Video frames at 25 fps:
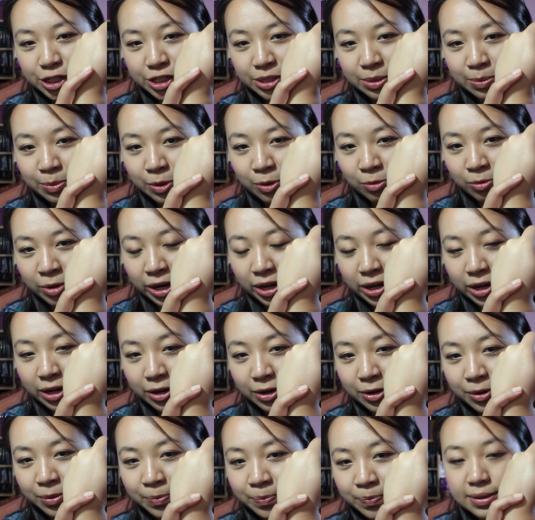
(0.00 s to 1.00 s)
shimmer right
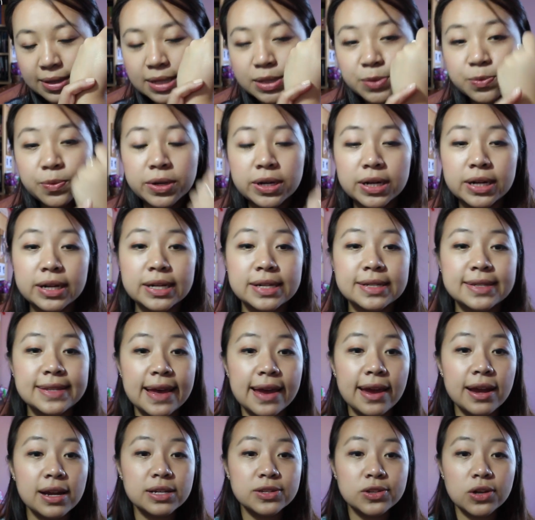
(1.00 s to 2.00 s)
here? That's what it is.
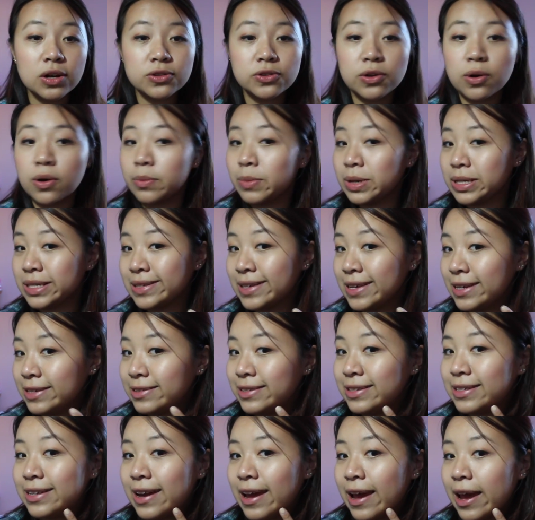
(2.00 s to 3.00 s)
And it's also on my
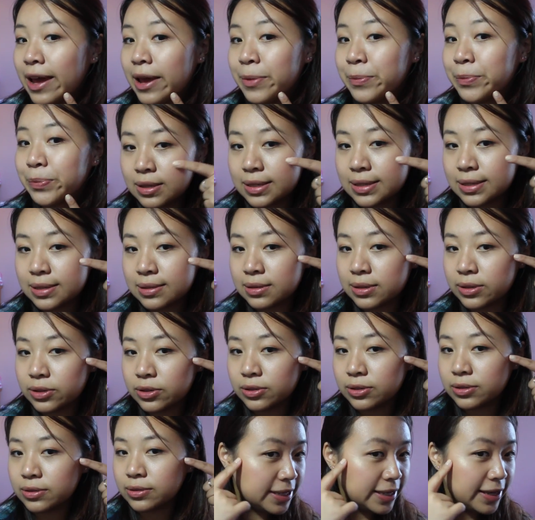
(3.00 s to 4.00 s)
skin today. This
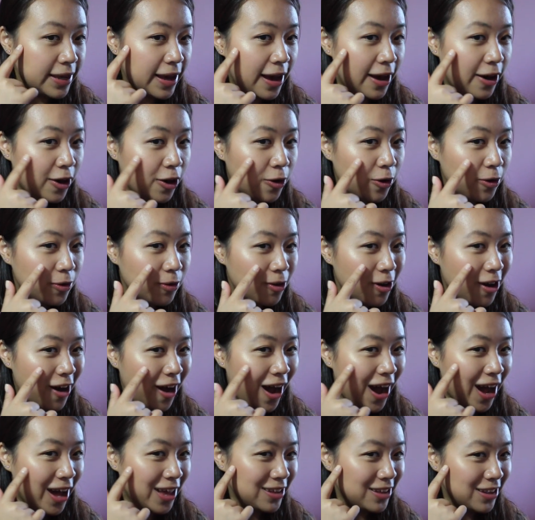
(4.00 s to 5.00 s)
little. See how
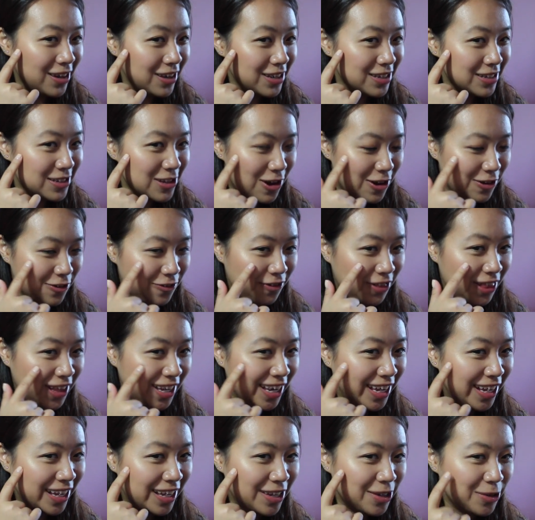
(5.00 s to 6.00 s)
highlight is on
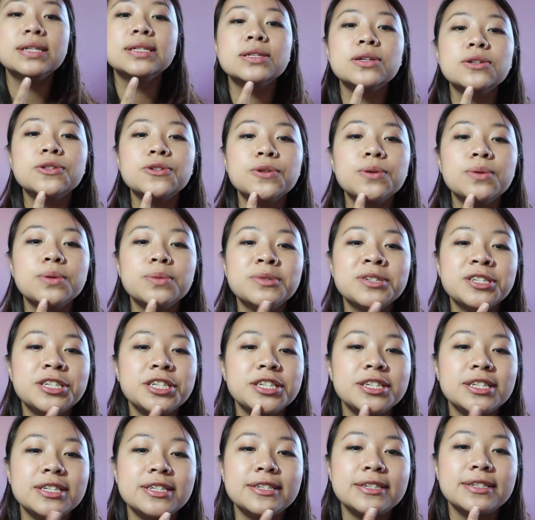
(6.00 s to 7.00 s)
fleek? And it's also on my
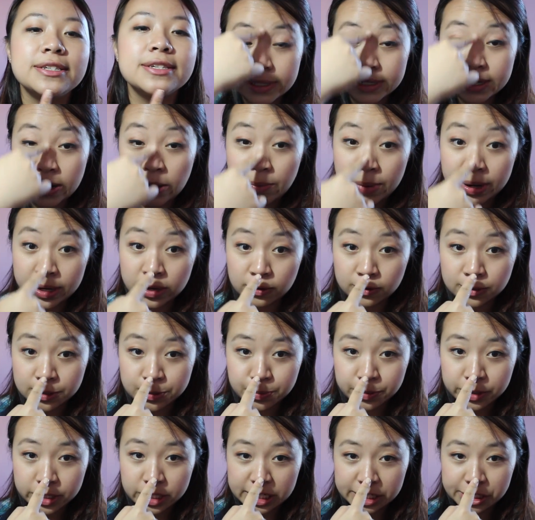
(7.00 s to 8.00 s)
chin, down my nose
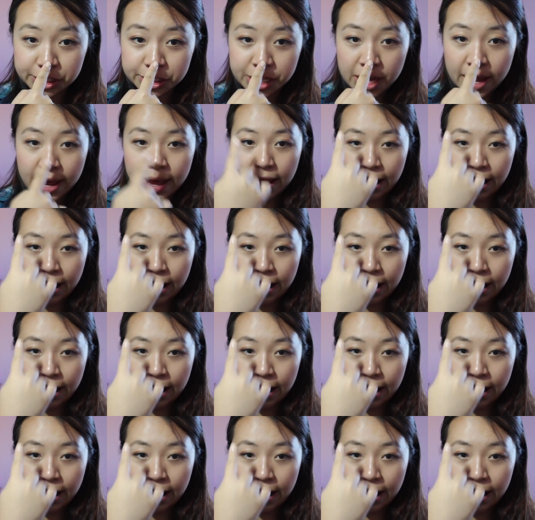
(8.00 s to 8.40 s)
bridge,